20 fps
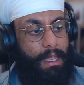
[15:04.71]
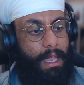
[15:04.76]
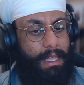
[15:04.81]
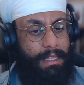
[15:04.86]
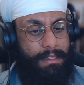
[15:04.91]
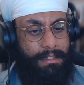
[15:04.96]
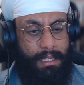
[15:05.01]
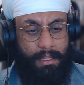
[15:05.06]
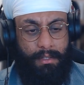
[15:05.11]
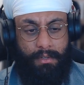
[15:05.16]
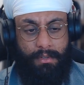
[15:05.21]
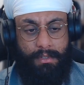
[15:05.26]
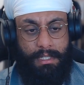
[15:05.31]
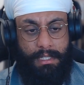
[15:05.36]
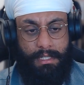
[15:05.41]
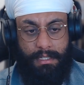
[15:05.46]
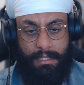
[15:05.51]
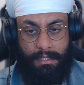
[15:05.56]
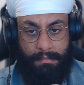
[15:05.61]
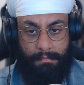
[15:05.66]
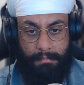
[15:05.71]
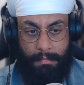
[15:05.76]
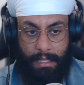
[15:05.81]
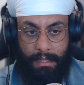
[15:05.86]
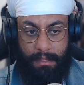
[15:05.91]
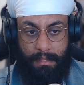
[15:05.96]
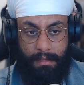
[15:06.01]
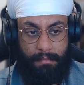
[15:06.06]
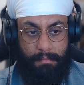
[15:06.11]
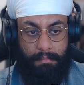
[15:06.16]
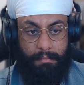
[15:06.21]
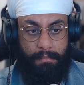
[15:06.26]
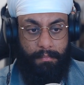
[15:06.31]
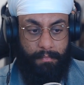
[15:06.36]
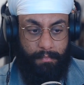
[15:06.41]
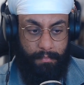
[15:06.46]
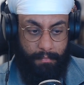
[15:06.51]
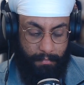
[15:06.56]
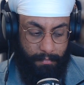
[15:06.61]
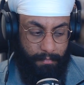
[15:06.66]
and Sadhguruji just met them
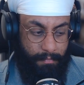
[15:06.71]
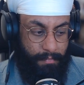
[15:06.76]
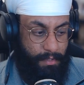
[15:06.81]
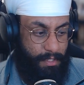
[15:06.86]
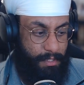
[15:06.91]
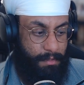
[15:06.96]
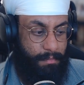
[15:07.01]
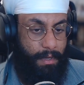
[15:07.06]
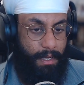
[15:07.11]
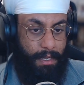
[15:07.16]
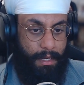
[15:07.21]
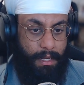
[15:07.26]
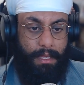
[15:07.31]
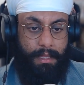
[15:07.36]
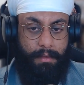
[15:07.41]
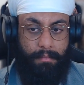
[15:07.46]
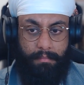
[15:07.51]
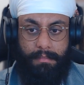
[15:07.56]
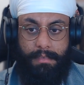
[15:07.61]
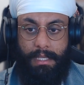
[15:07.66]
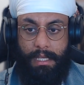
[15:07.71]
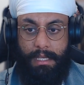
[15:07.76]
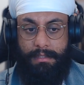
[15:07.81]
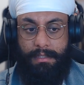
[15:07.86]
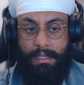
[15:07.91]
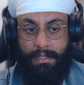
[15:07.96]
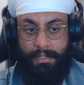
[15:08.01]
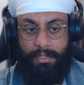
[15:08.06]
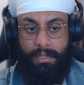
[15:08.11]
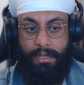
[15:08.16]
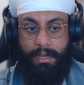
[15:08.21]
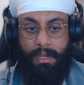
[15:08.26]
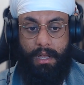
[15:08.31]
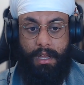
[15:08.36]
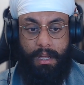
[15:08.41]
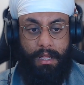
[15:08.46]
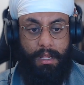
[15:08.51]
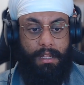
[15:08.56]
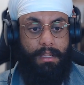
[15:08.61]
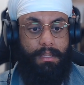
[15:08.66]
just by like saying
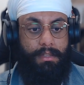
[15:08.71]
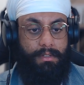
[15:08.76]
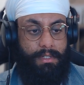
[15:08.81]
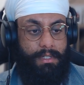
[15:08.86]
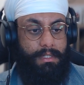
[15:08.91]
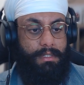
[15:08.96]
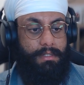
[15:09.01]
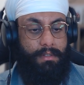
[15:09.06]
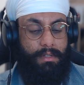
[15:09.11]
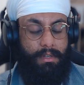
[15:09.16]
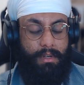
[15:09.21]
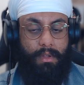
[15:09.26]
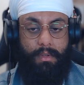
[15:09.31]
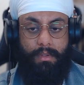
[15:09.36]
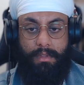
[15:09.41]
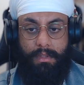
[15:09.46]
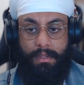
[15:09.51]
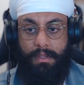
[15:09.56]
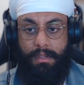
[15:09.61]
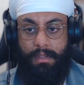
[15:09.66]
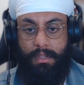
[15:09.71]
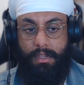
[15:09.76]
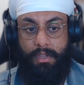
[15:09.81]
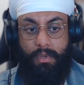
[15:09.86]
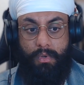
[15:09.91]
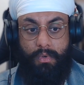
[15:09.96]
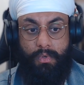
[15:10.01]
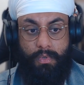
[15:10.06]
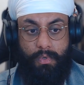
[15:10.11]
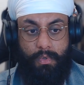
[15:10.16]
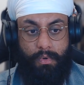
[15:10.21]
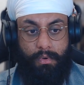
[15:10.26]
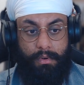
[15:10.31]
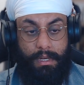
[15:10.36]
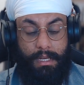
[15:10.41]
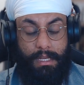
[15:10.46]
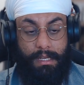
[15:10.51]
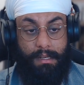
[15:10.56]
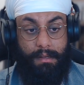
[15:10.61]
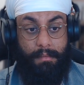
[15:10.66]
Satsrikal and just, you know, the, the usual
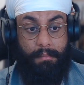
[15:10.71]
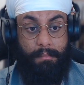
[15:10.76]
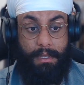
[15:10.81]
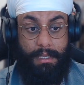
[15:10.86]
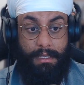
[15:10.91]
greeting.